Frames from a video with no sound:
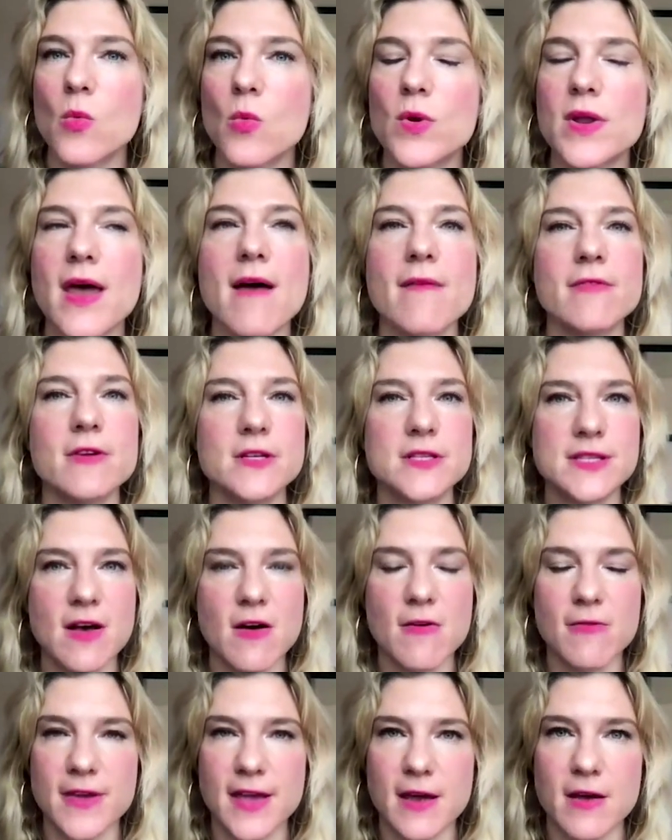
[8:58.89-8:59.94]
whatever
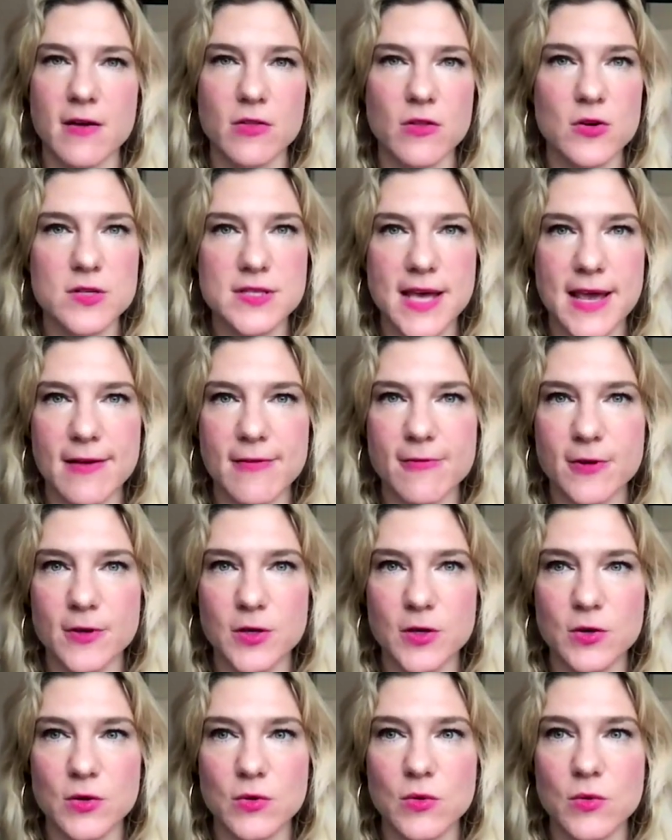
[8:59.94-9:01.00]
self care looks like
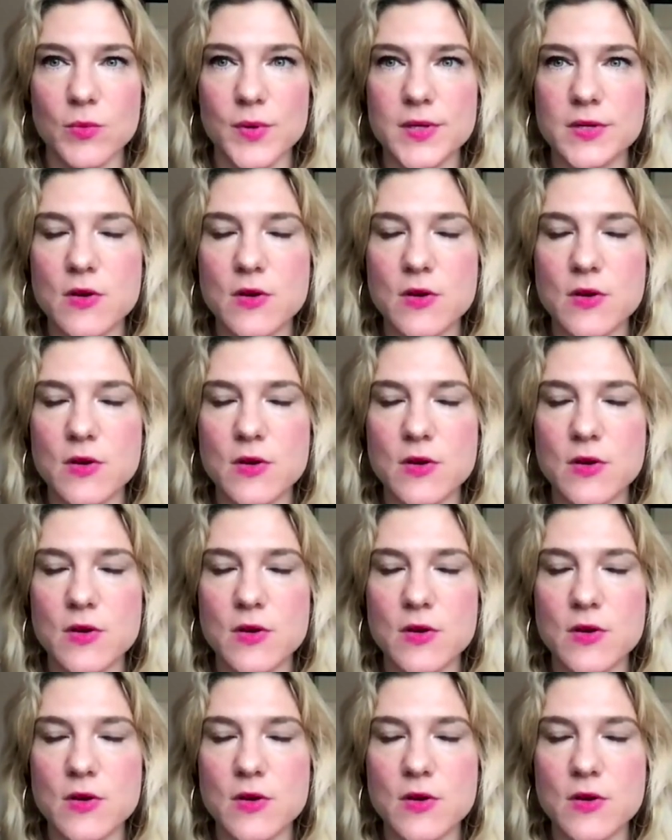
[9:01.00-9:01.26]
for you.